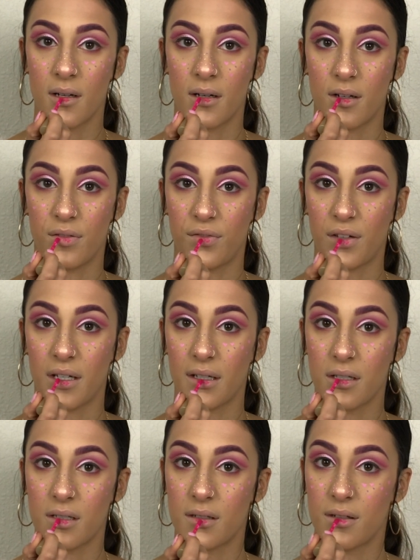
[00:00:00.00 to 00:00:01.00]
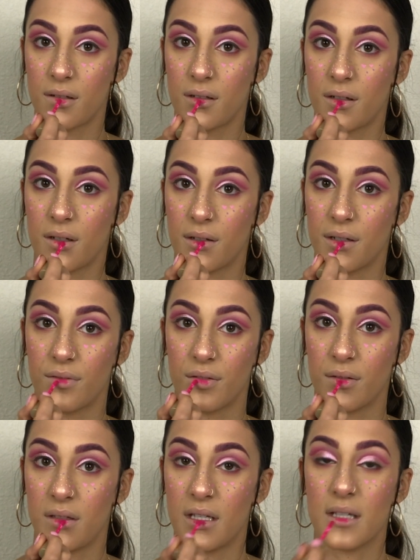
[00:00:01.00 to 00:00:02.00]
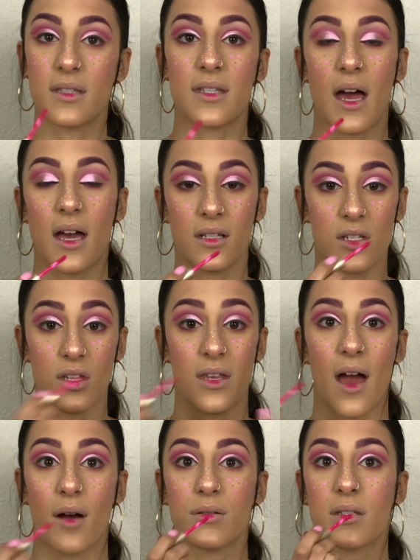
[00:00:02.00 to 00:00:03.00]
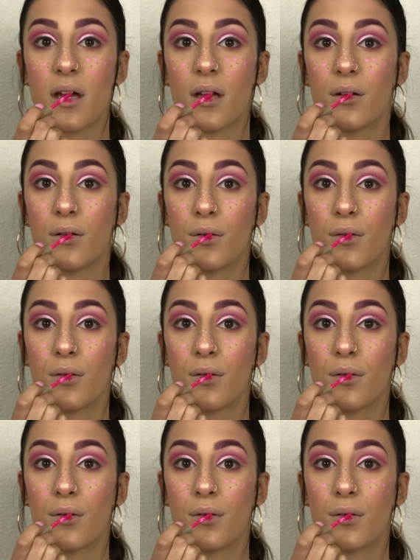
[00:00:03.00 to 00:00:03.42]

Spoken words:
effect going from the inside to the outside.